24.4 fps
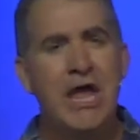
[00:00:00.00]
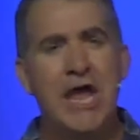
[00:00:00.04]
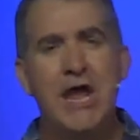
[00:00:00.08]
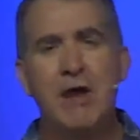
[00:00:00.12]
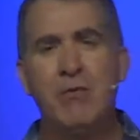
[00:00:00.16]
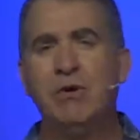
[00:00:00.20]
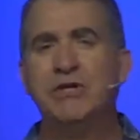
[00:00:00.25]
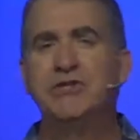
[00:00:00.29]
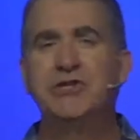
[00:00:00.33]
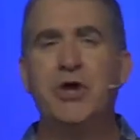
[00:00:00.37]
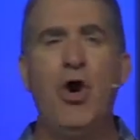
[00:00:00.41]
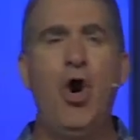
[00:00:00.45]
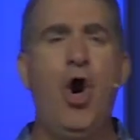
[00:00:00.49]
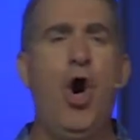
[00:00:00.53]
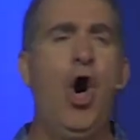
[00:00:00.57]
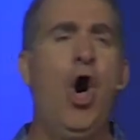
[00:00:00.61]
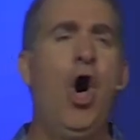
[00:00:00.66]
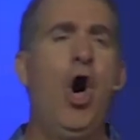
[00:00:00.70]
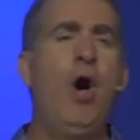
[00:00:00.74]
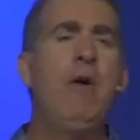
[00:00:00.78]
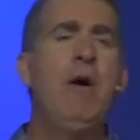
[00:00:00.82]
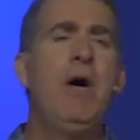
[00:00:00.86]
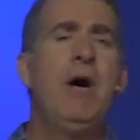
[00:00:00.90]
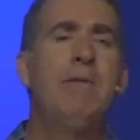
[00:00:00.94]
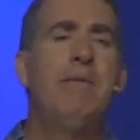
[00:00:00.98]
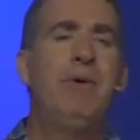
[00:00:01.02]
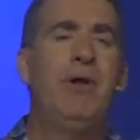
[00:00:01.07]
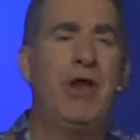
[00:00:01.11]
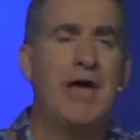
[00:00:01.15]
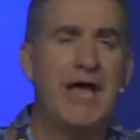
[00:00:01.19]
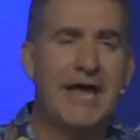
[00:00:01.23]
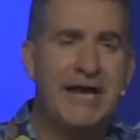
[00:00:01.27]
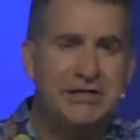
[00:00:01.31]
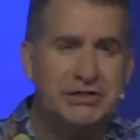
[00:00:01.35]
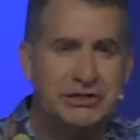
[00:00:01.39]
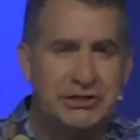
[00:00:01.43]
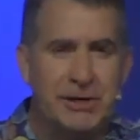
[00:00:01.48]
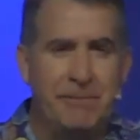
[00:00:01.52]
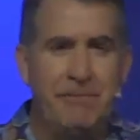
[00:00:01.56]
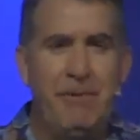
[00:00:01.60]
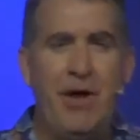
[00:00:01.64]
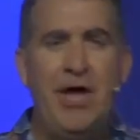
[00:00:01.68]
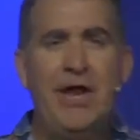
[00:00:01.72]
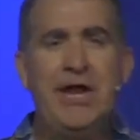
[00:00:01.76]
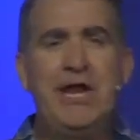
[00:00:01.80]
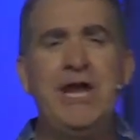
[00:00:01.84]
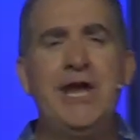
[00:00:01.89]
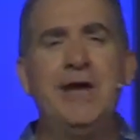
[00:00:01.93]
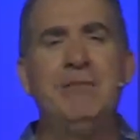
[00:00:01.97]
It was all placed
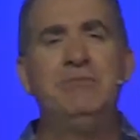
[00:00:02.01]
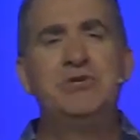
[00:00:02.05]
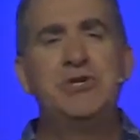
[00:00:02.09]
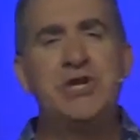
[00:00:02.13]
upon him.